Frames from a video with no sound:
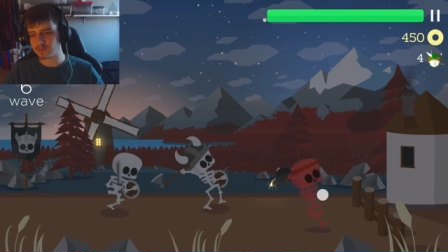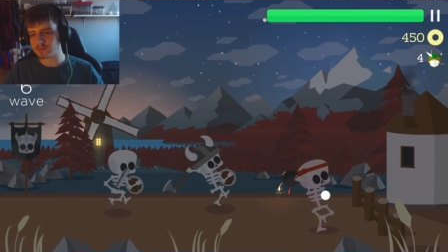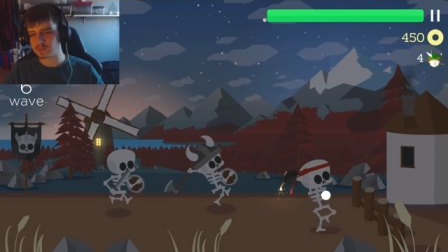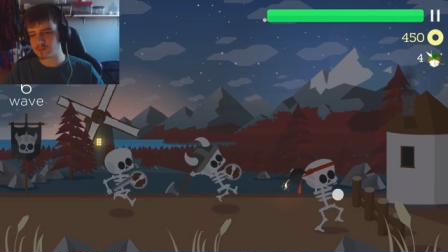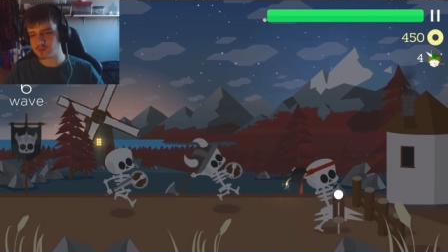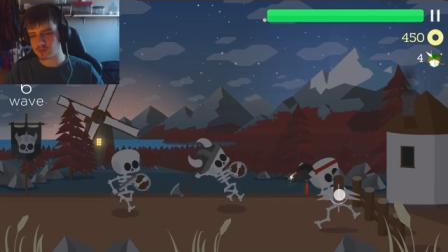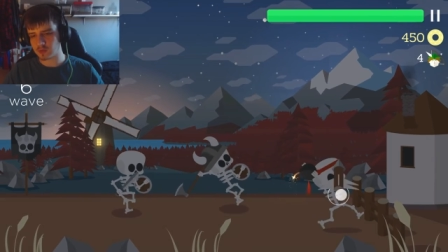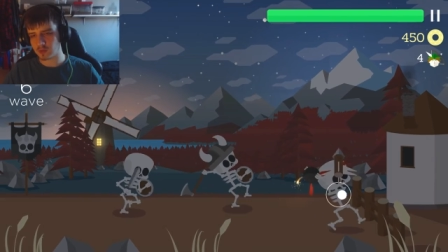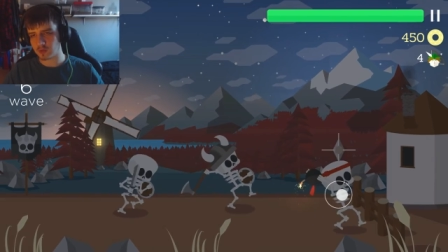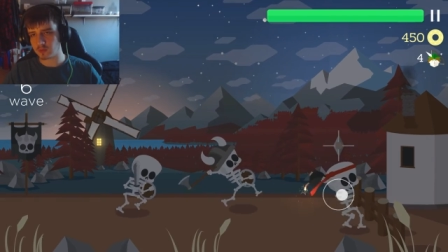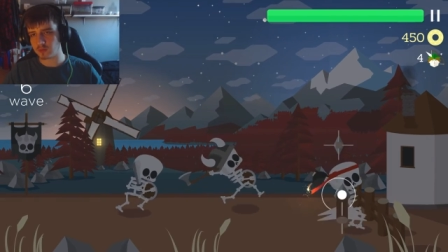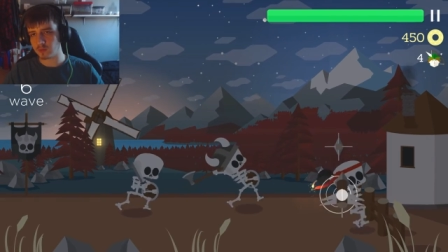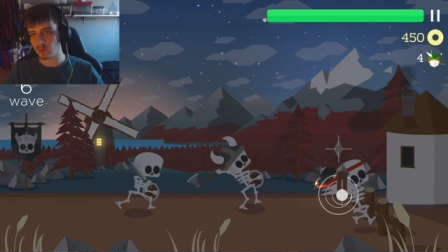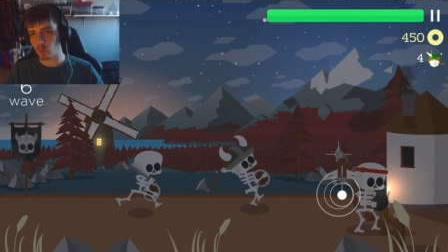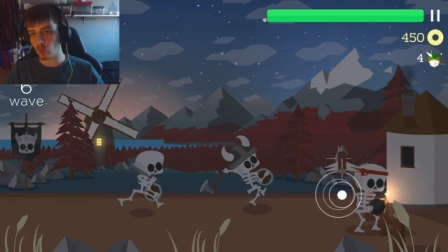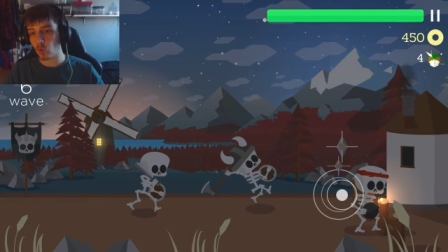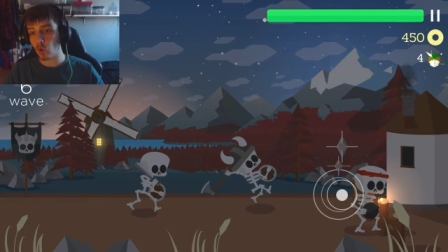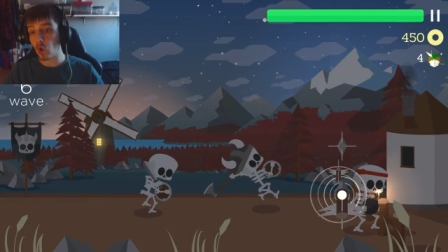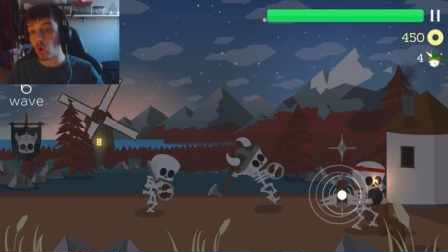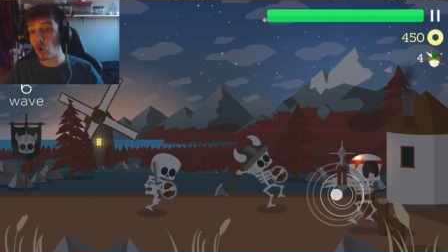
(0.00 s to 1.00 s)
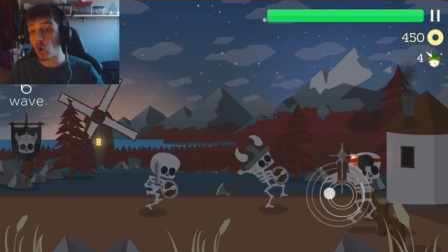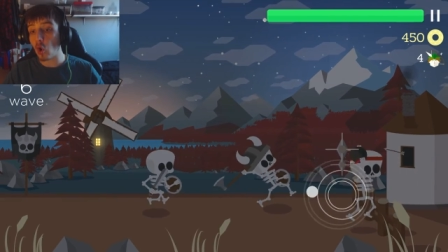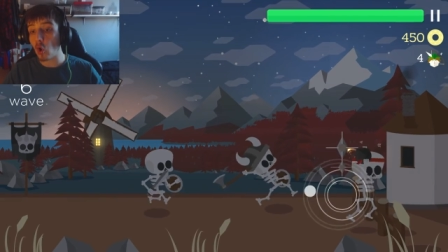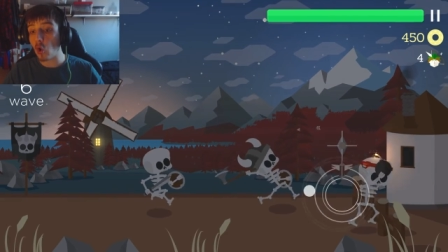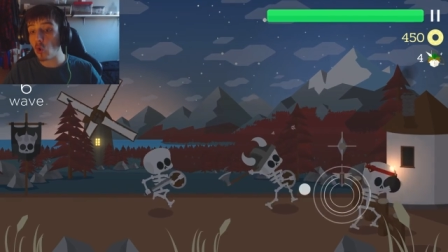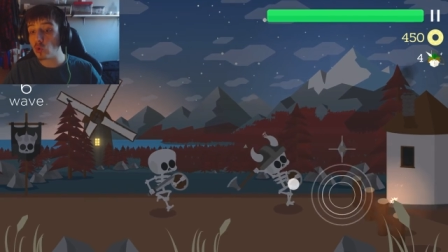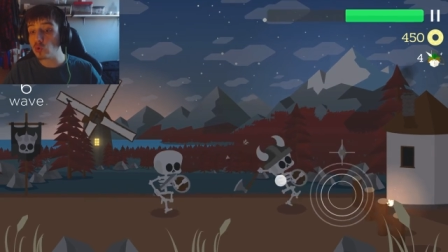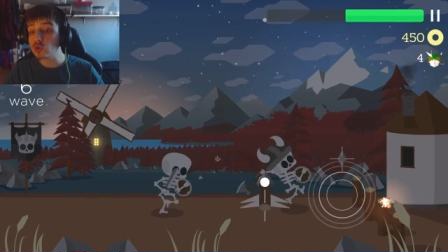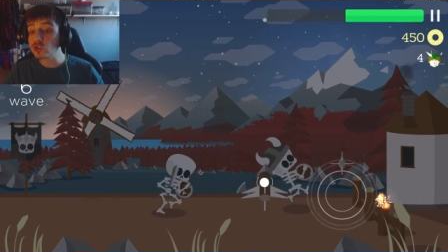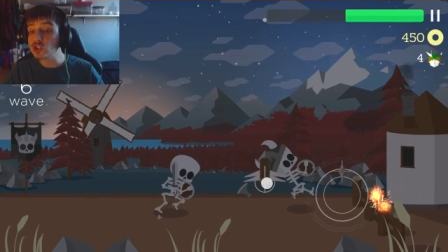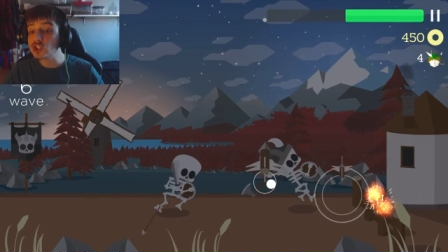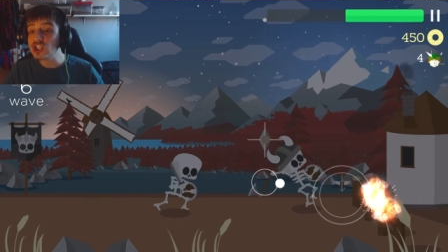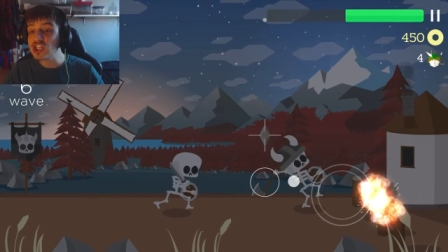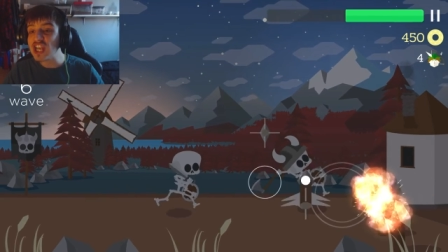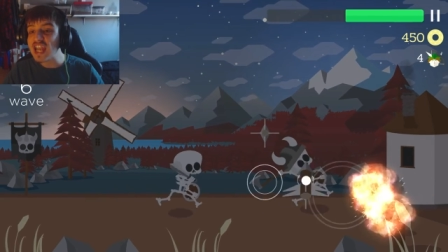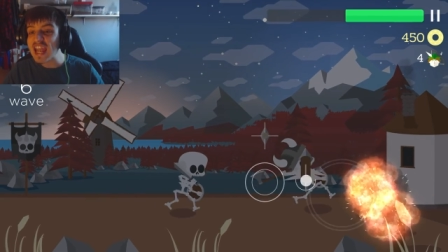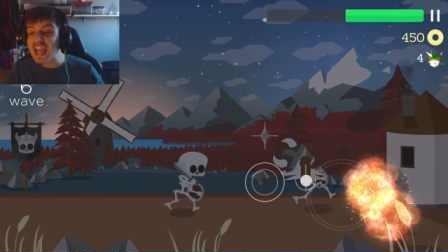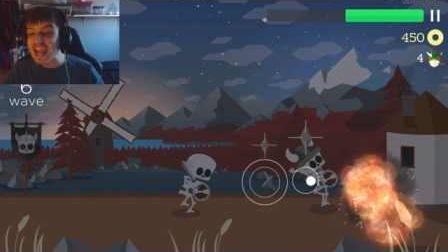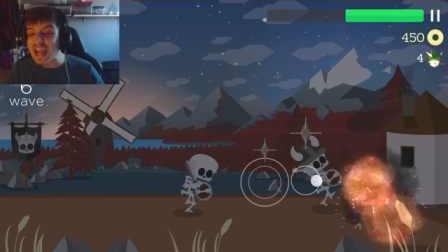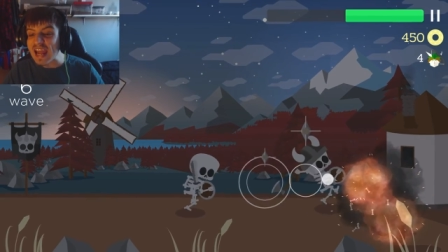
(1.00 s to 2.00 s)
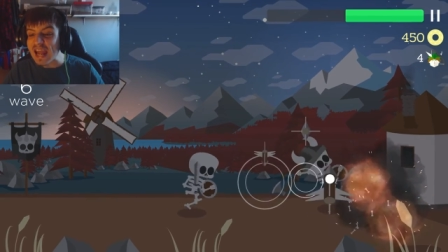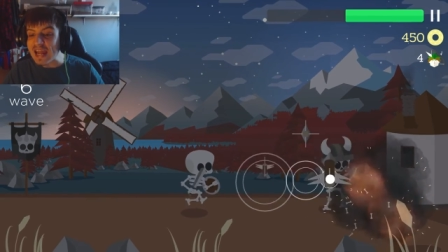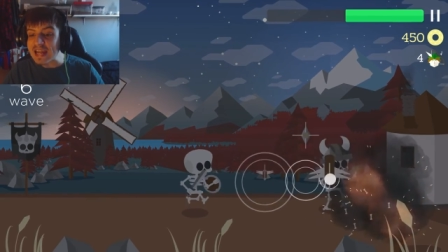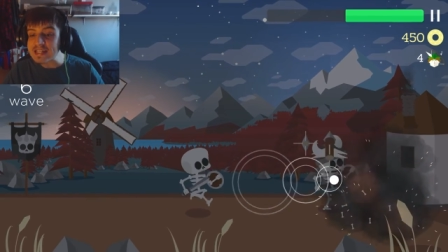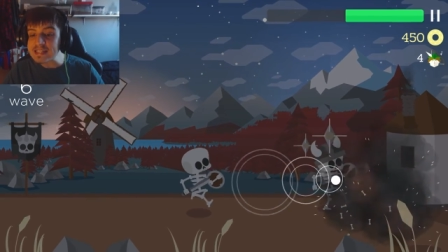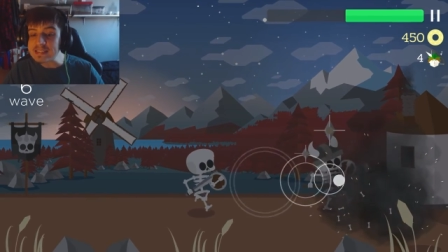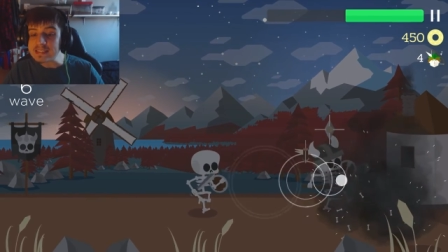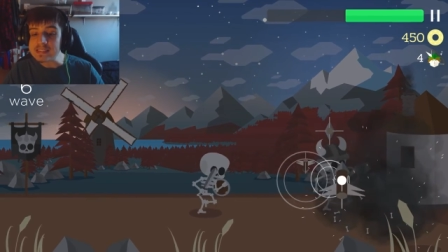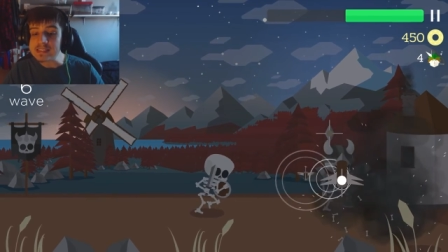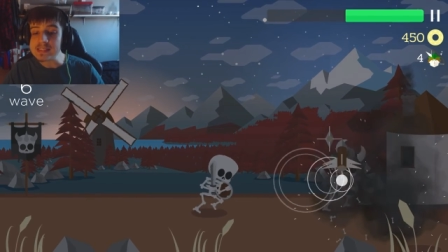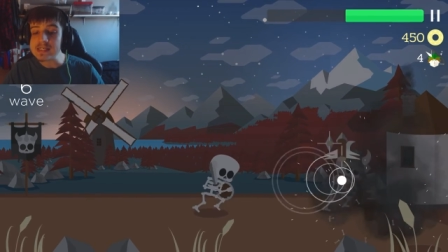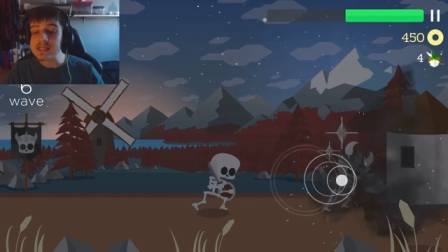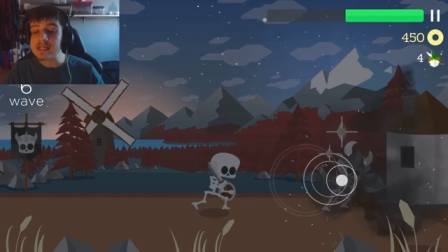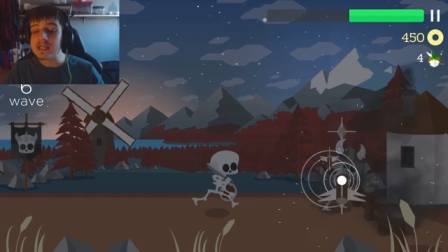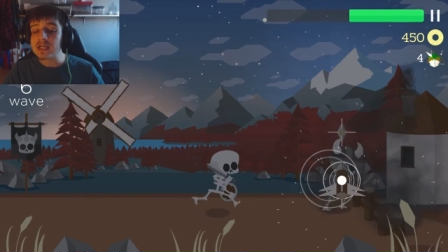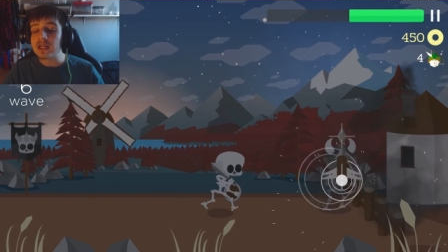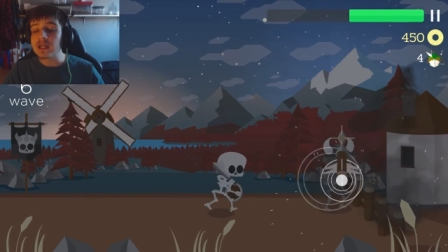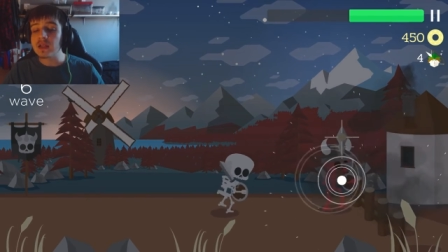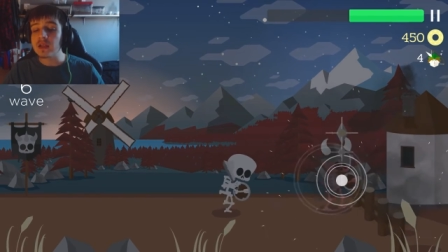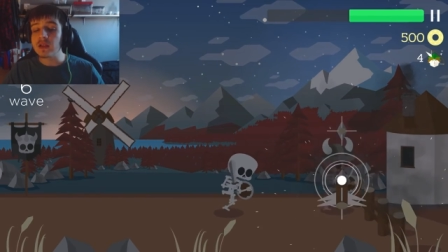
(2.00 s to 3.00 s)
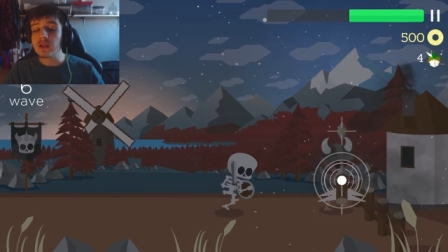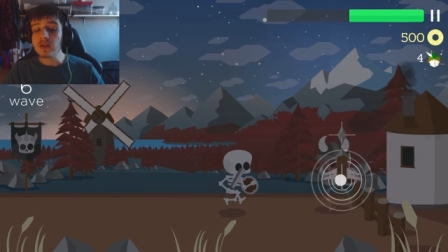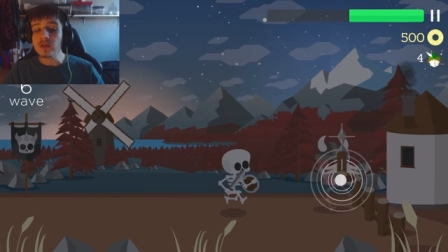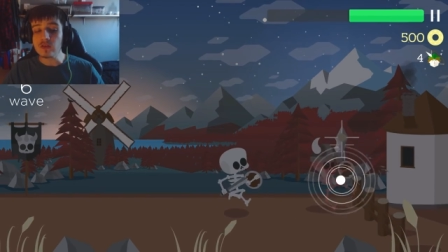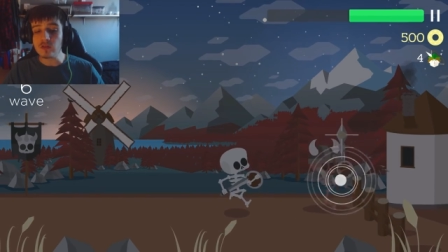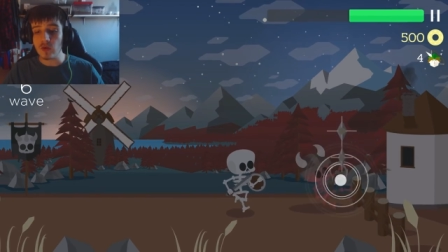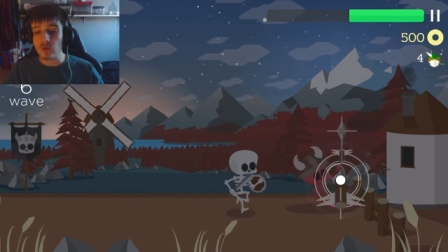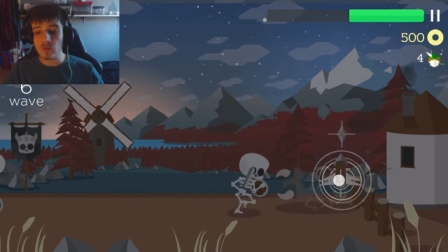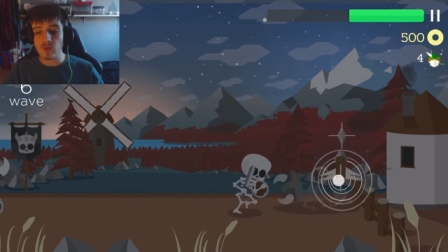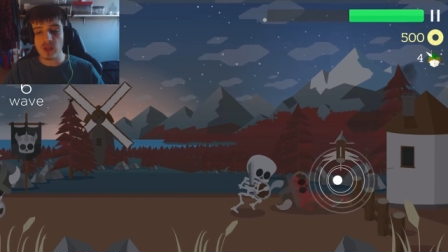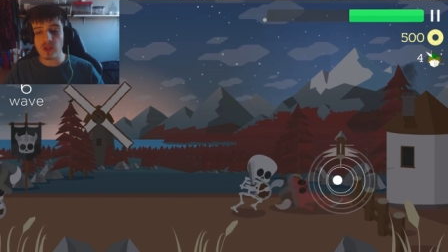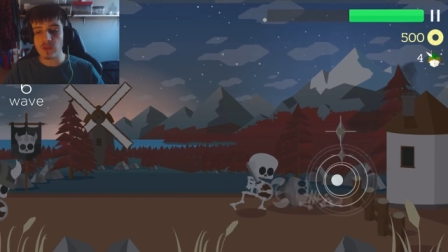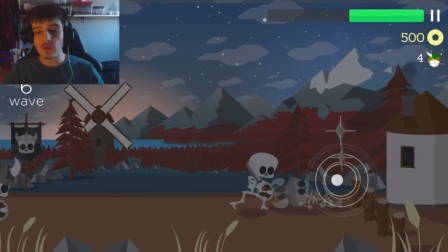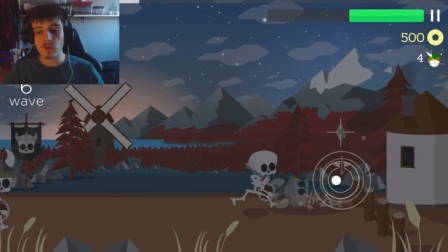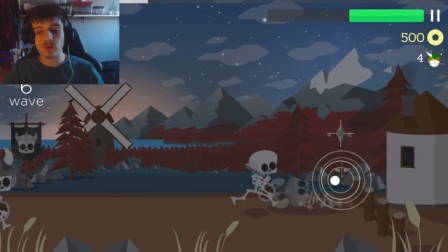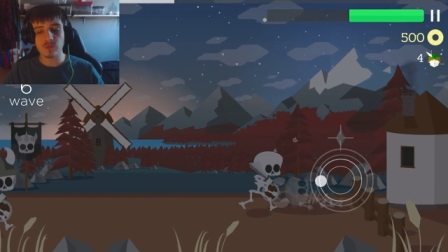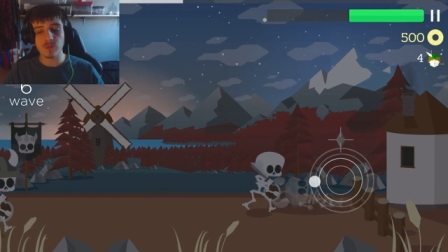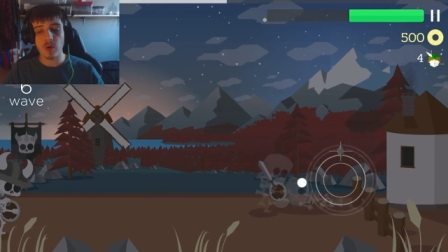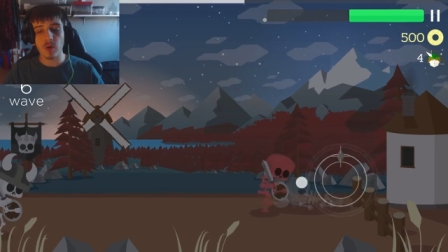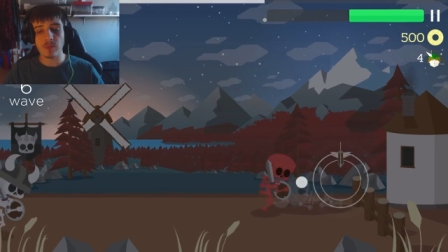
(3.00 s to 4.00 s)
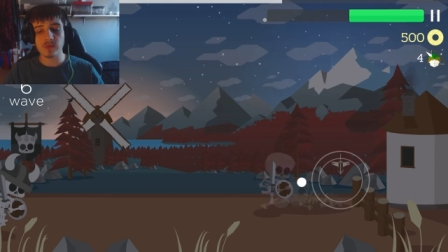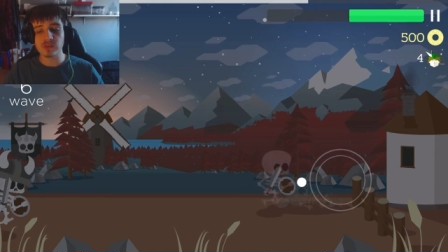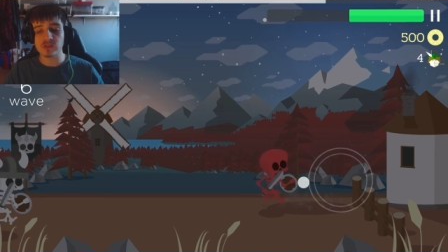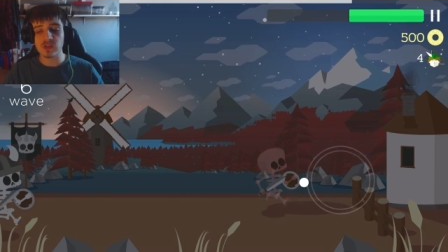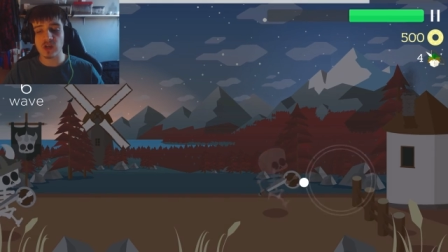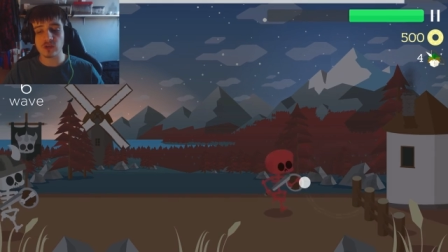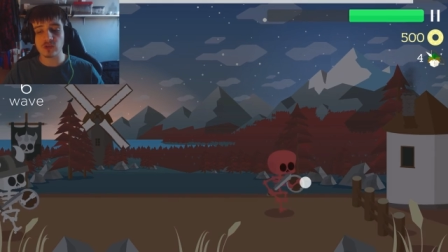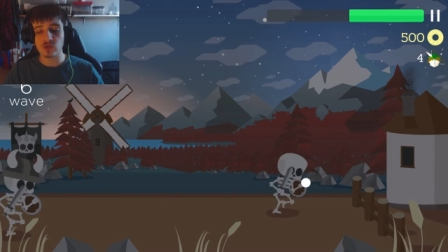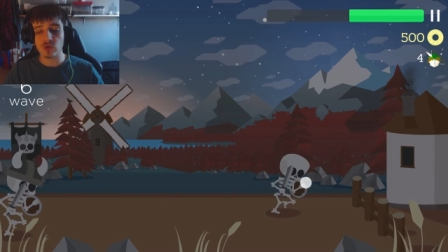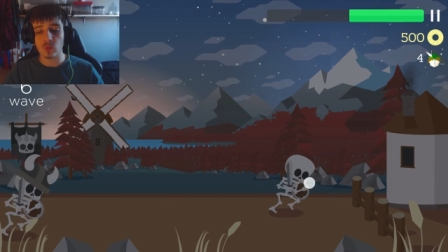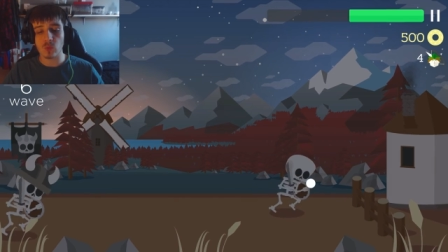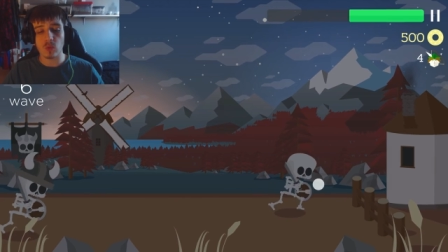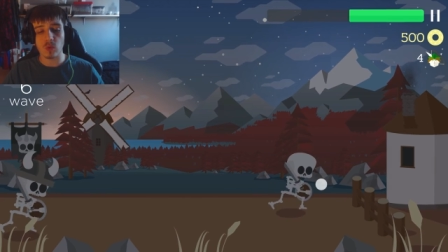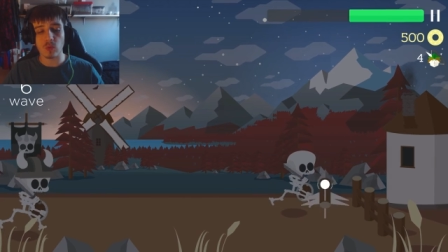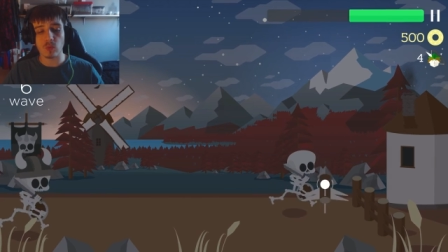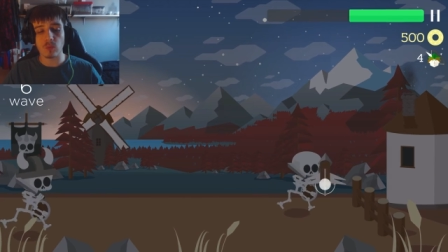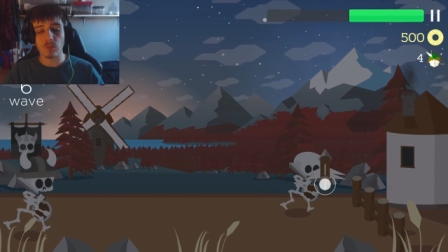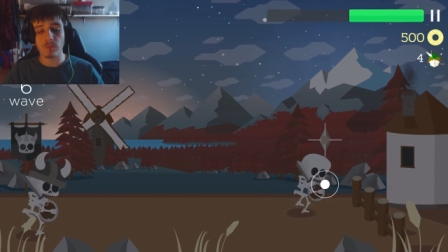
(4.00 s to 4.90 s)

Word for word: So, whoa, shit! Don't let those bombers touch your wall.